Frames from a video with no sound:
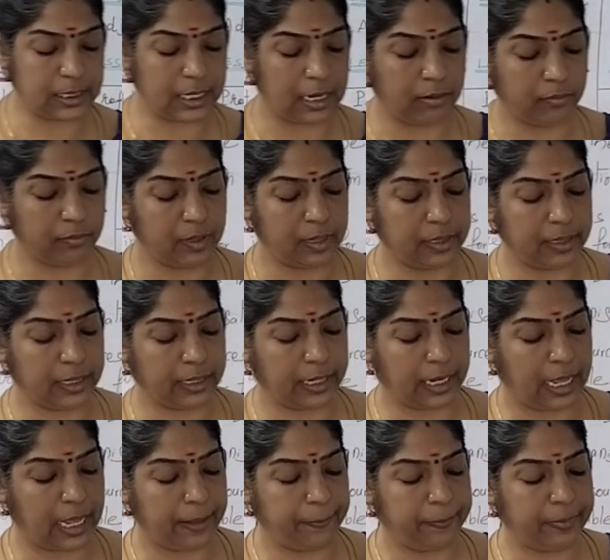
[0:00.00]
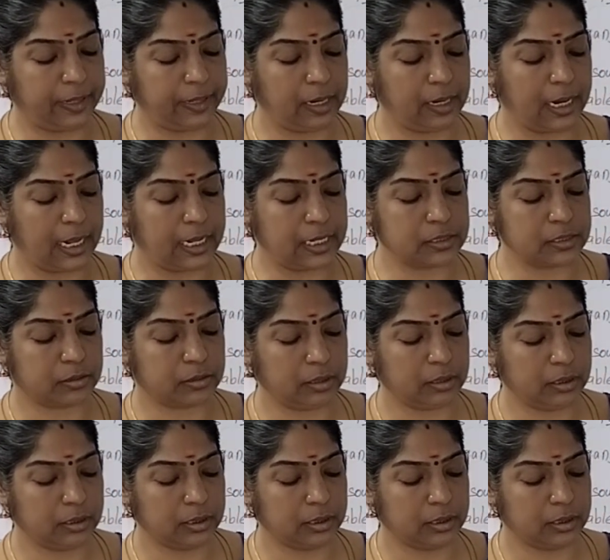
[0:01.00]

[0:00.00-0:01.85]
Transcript: calculate the capital as on